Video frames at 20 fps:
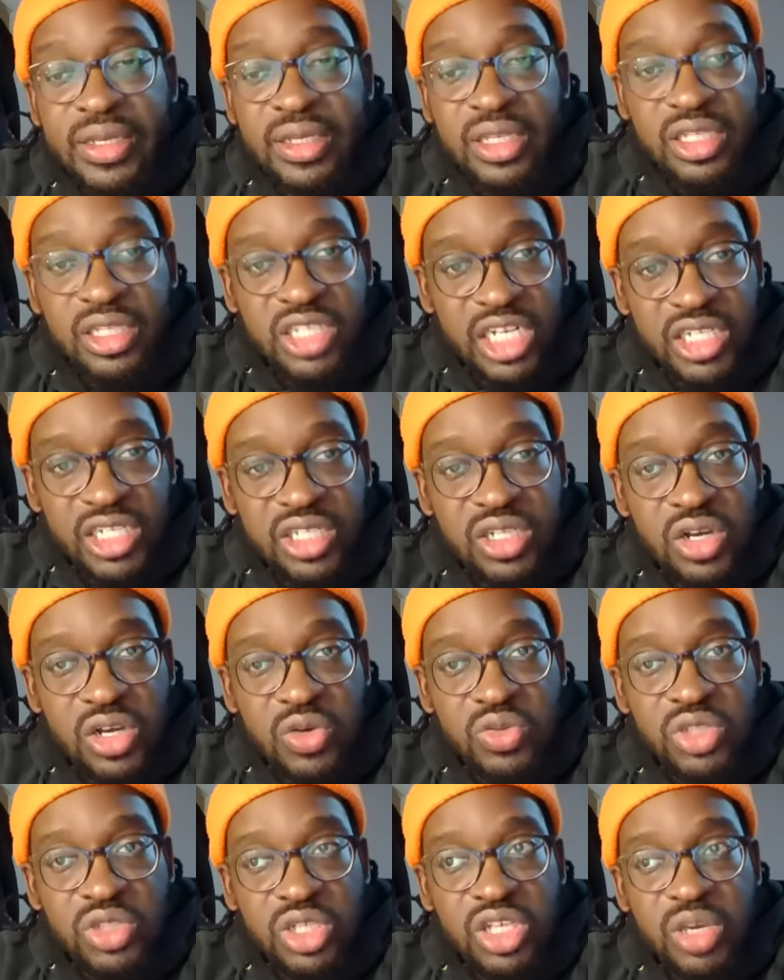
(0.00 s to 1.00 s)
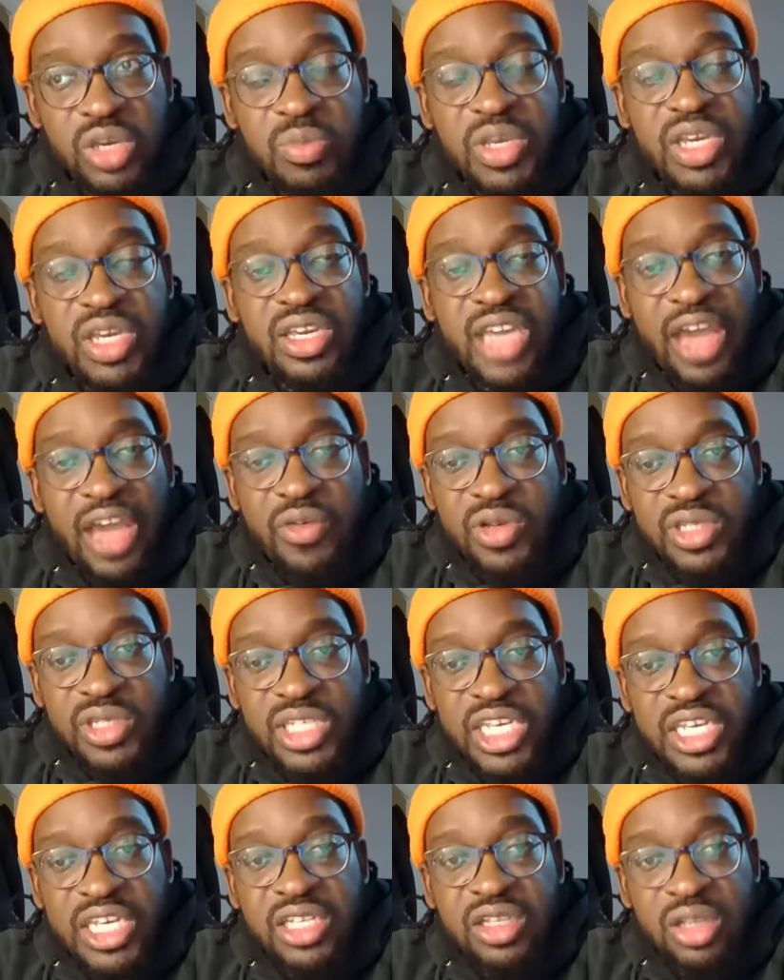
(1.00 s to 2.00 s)
that Jason Holder can be a
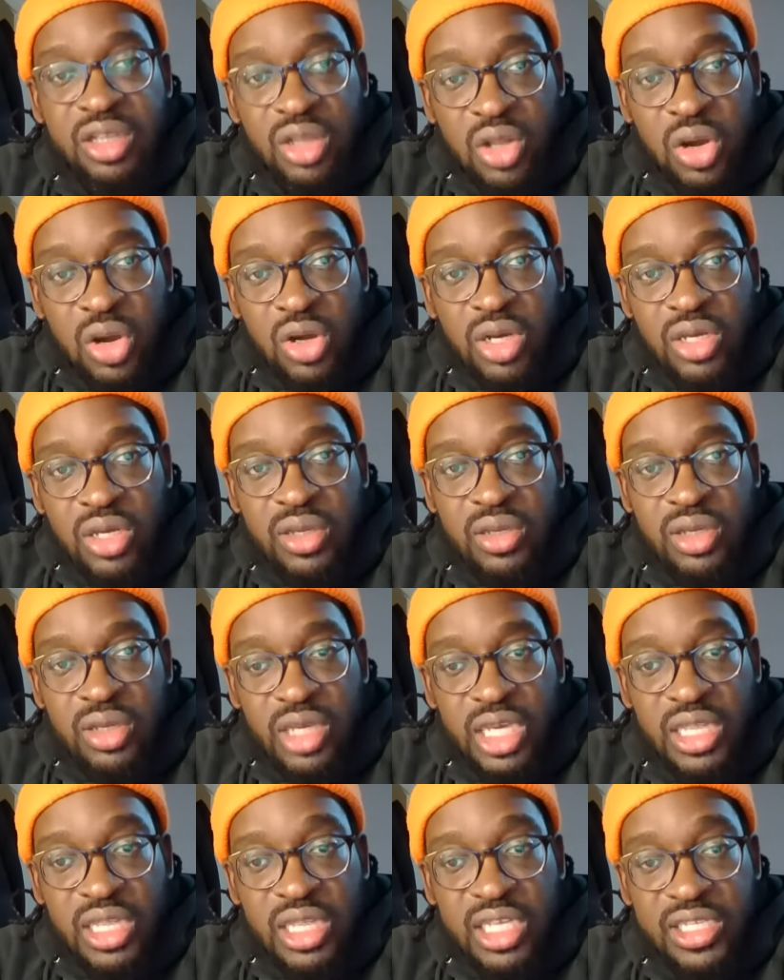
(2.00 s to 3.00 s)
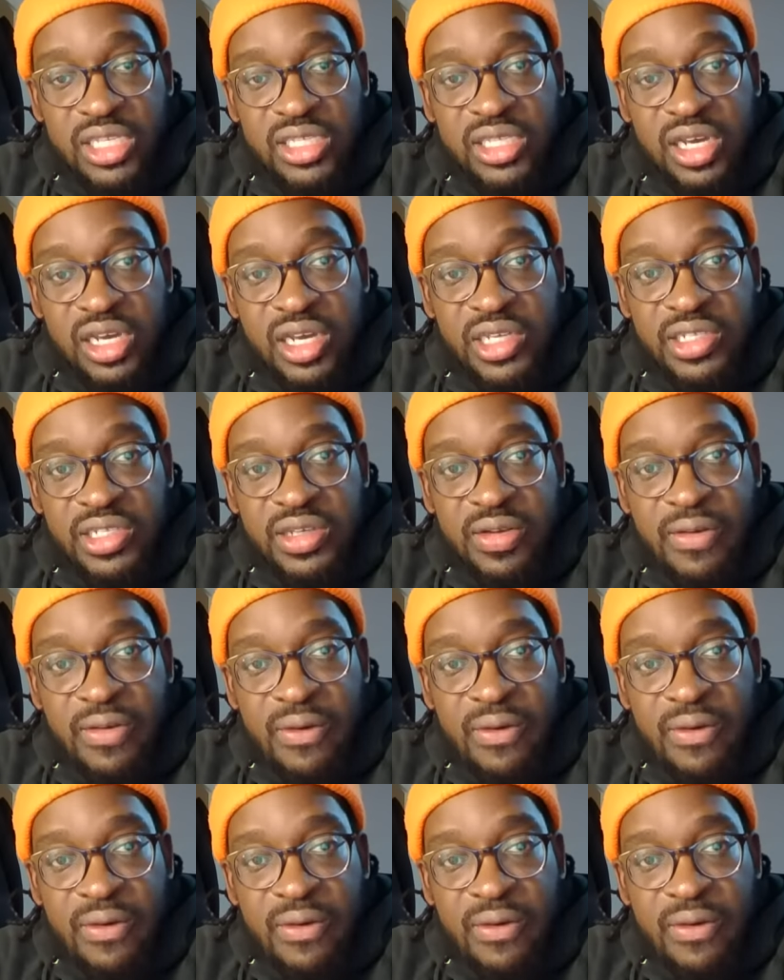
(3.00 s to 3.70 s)
guaranteed lock in this side.